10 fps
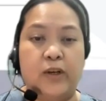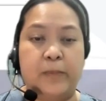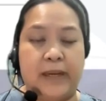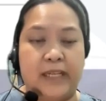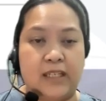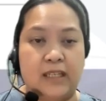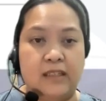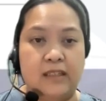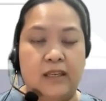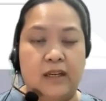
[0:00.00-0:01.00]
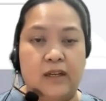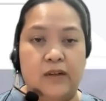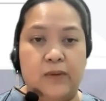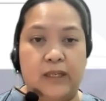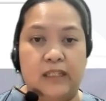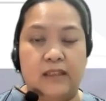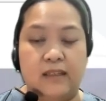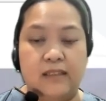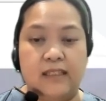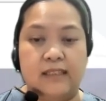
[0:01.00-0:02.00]
your patient really
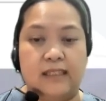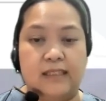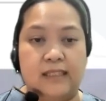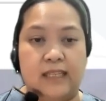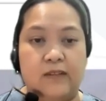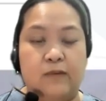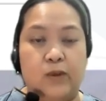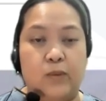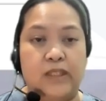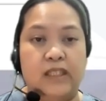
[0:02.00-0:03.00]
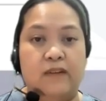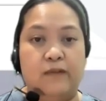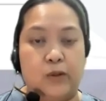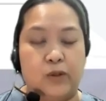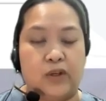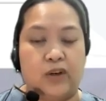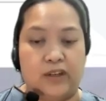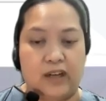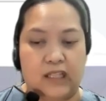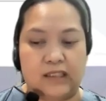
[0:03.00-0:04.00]
does necessitate fluid infusion
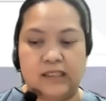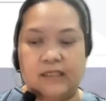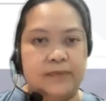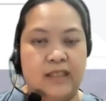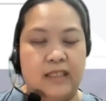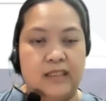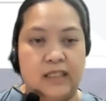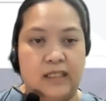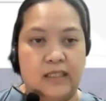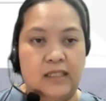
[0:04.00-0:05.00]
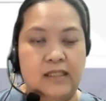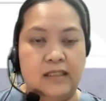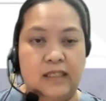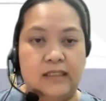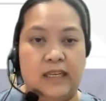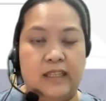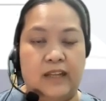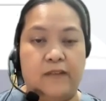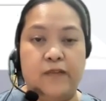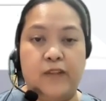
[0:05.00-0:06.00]
or not. In studies, they say
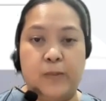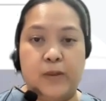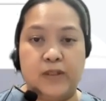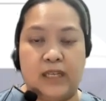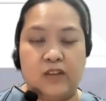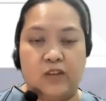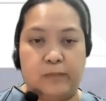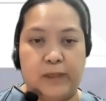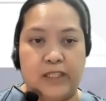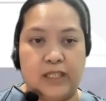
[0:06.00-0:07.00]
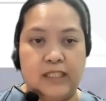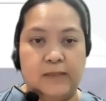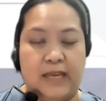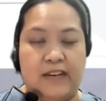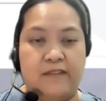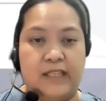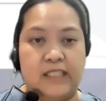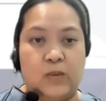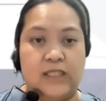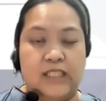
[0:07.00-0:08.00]
that 50% of patients
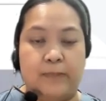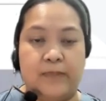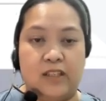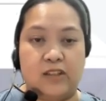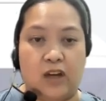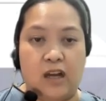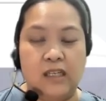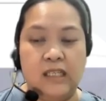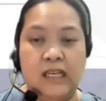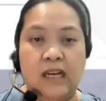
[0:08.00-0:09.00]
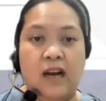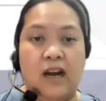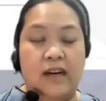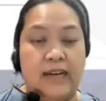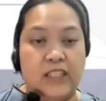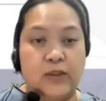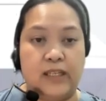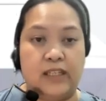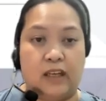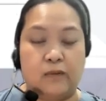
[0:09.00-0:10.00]
manifesting with septic shock are
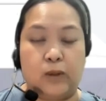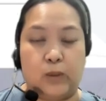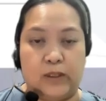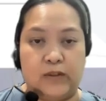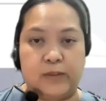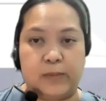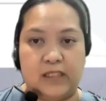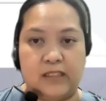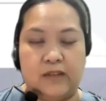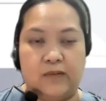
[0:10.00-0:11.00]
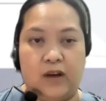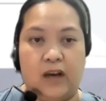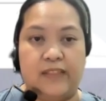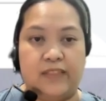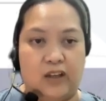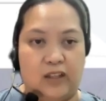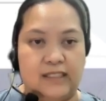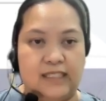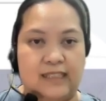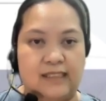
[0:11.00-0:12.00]
actually not fluid responsive at the
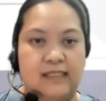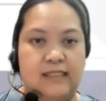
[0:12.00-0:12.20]
onset.